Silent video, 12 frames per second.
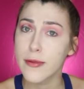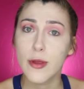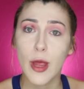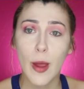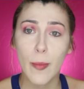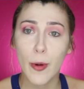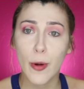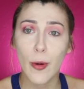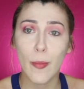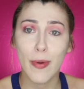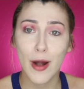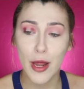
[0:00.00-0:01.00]
tapered
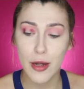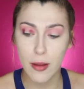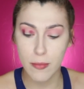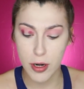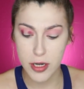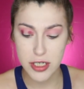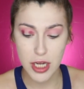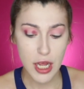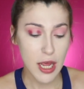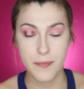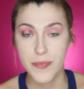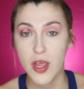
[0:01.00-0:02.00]
blending brush,
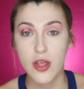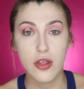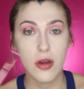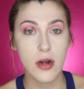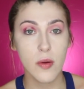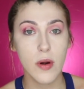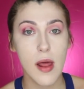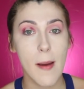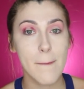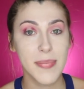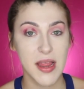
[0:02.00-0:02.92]
you're going to want to